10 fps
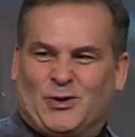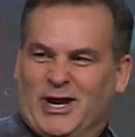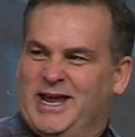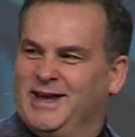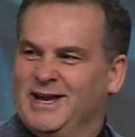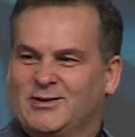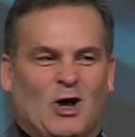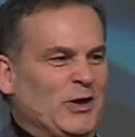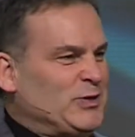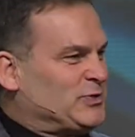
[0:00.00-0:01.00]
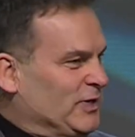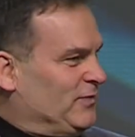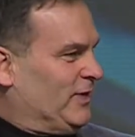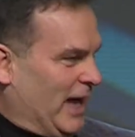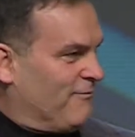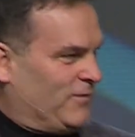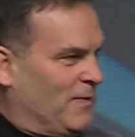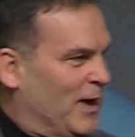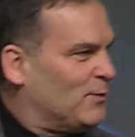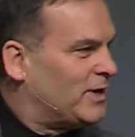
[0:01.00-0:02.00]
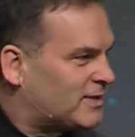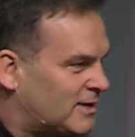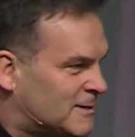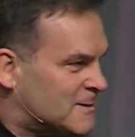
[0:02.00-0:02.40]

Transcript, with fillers: Sorry I'll use it. I've done that with.